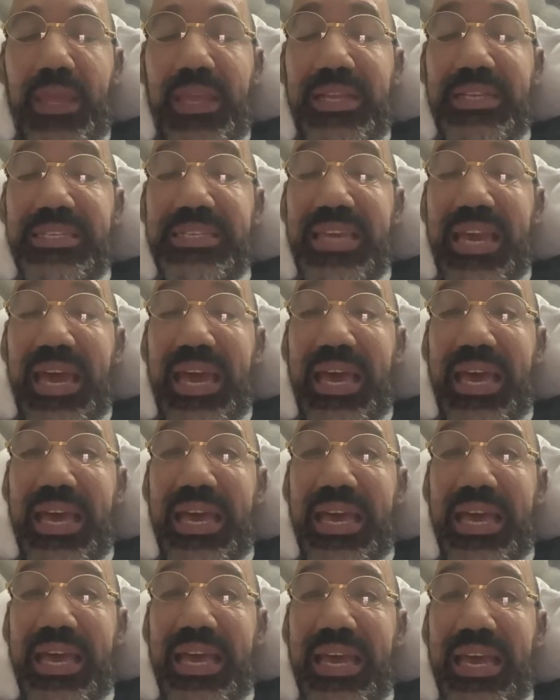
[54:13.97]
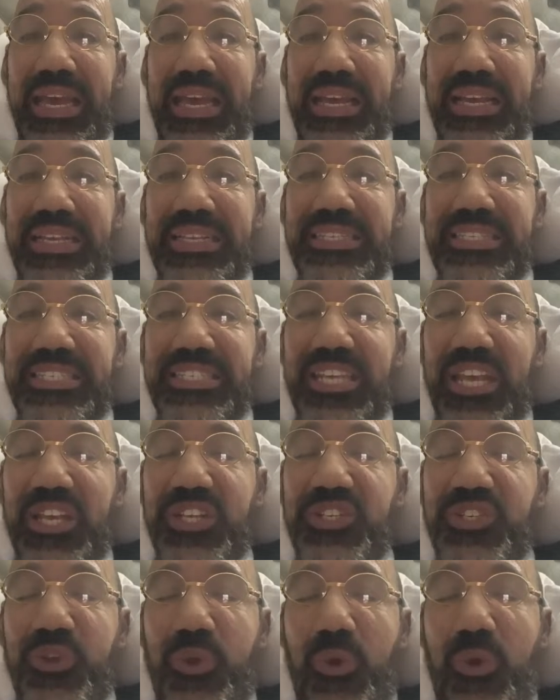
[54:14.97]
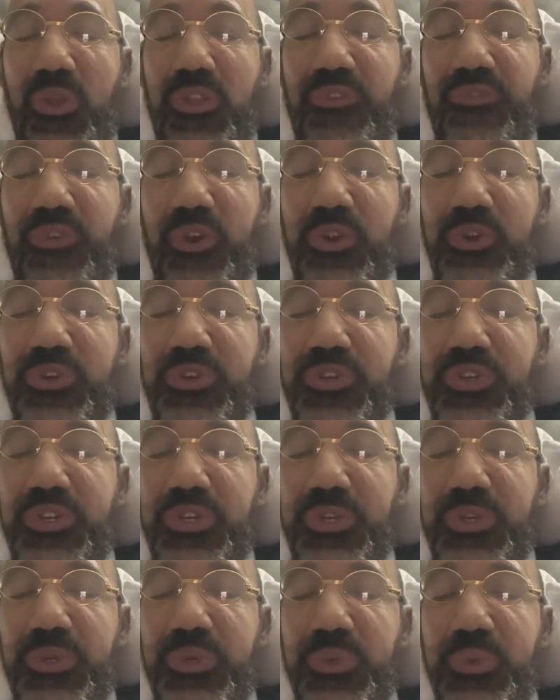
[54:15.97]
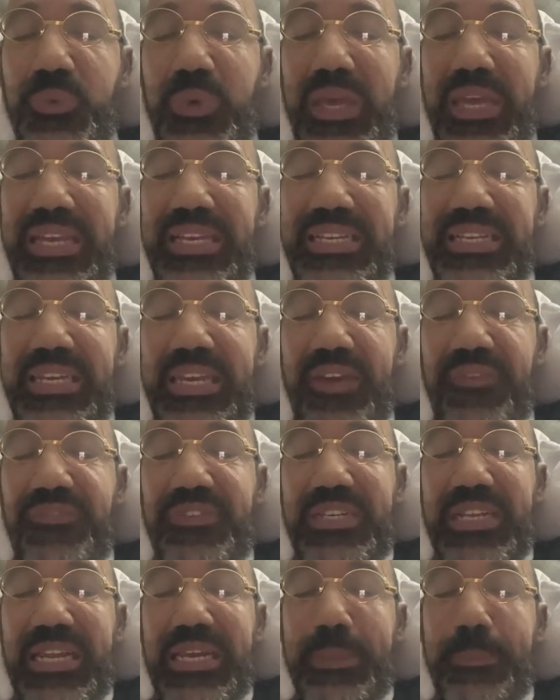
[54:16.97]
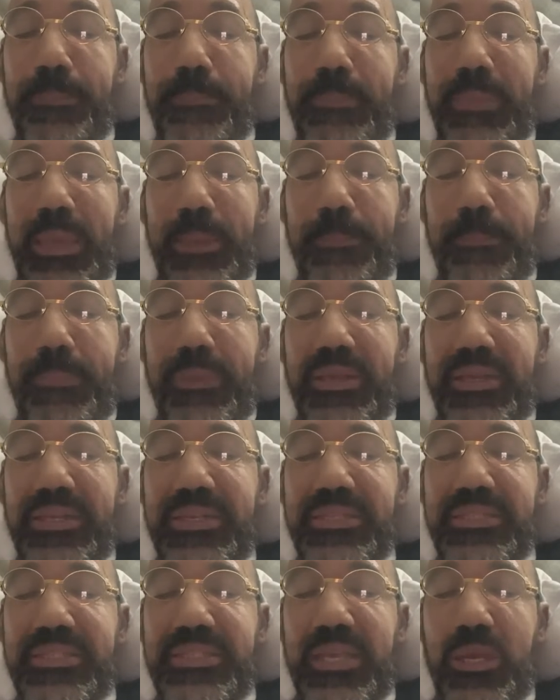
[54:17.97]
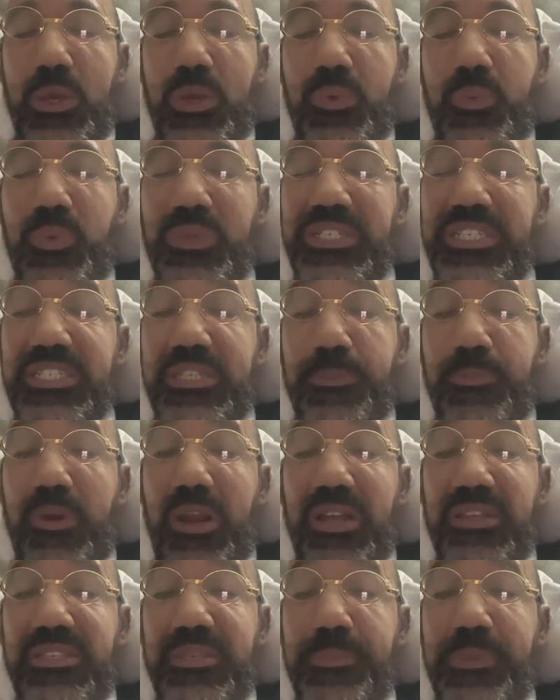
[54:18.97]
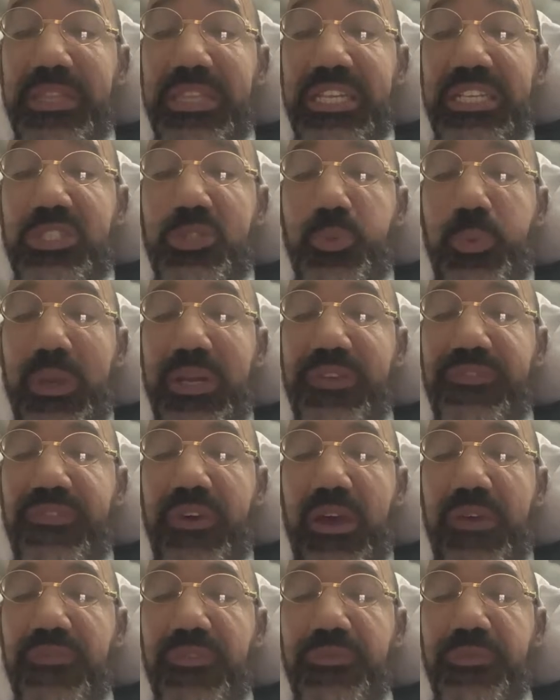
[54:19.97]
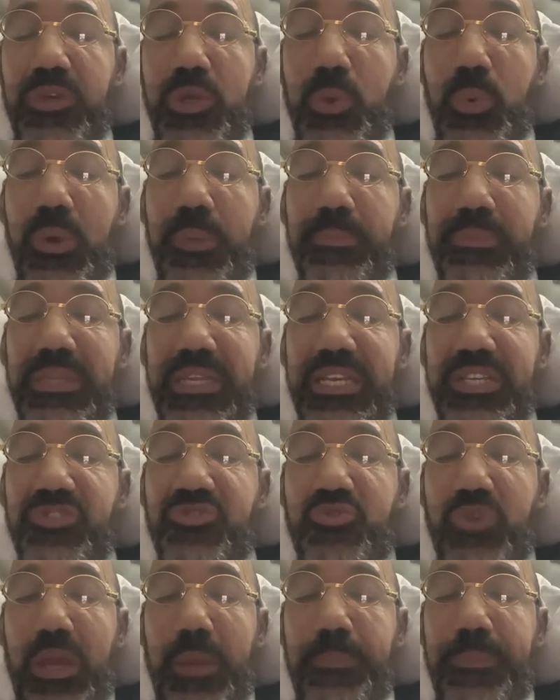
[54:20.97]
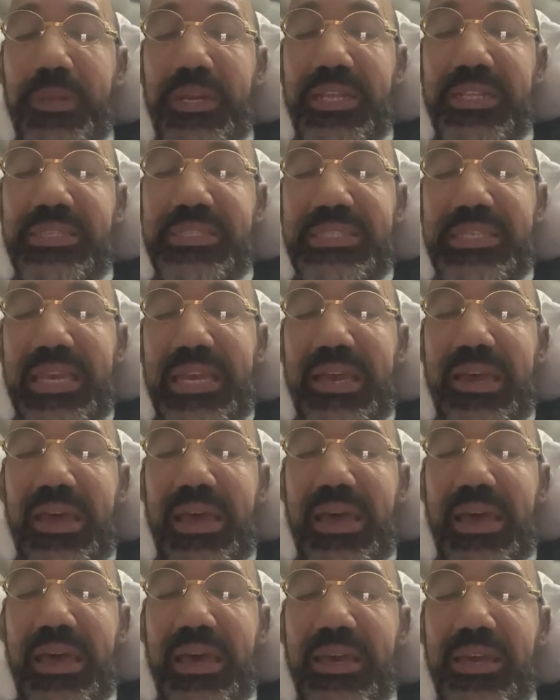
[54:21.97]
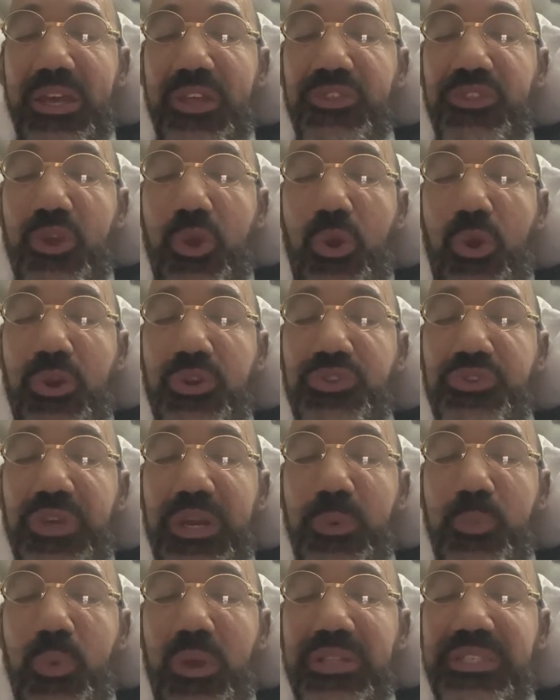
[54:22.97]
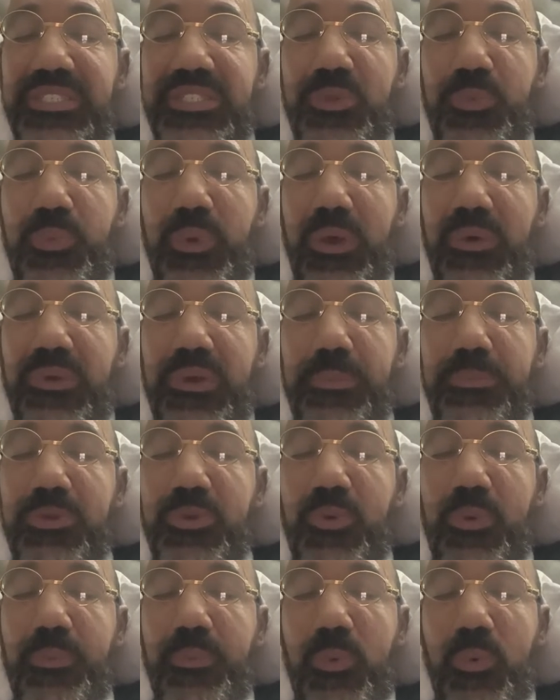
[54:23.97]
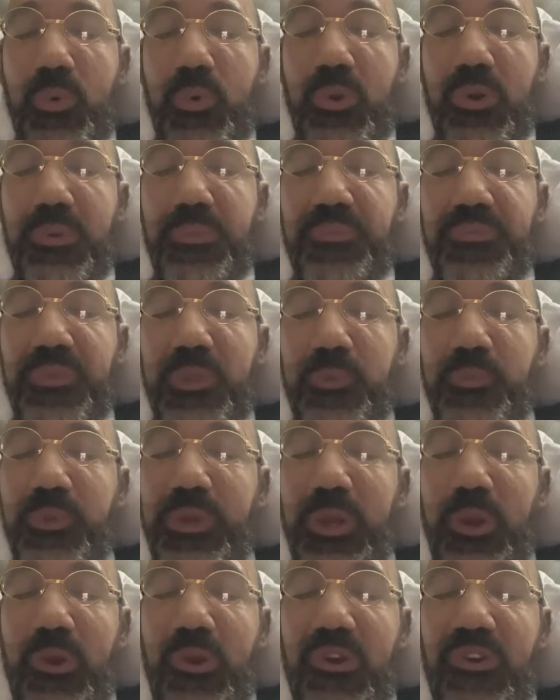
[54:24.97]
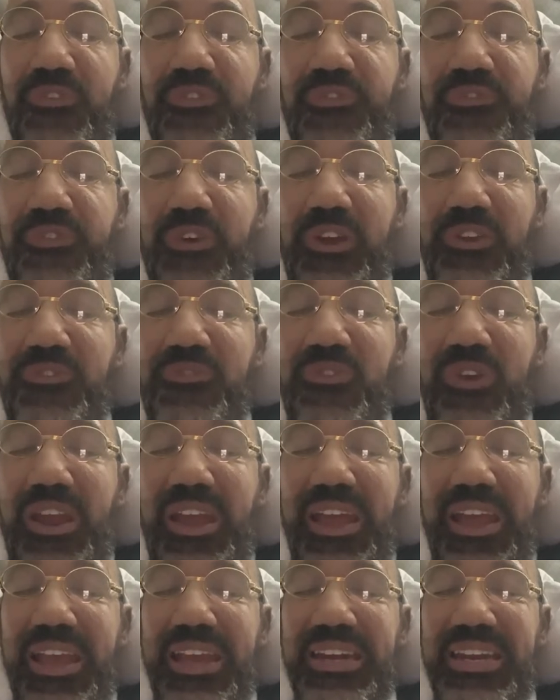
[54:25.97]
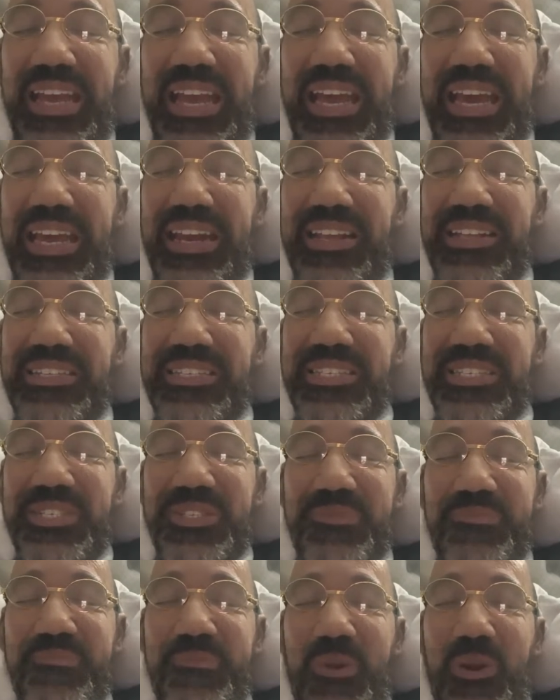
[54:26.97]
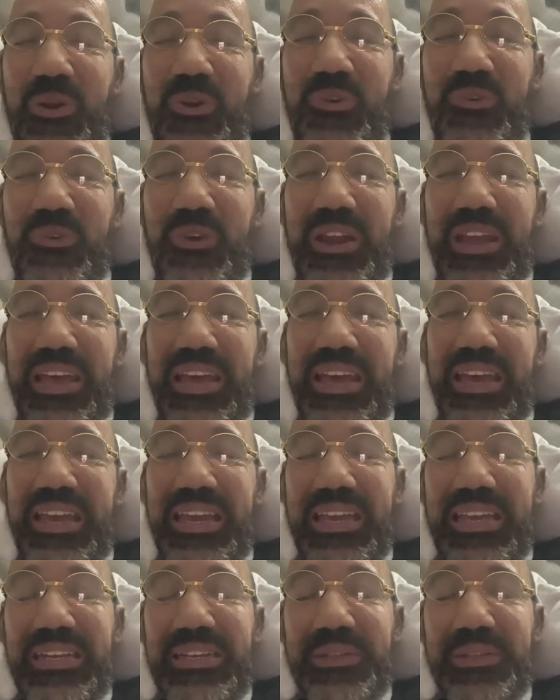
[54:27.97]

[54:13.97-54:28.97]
Yes! To all of our new gifted members, which is approximately 25 of you, please drop in and say hi. The Heart Train wants to welcome you aboard. We are a fun ride and a smart ride.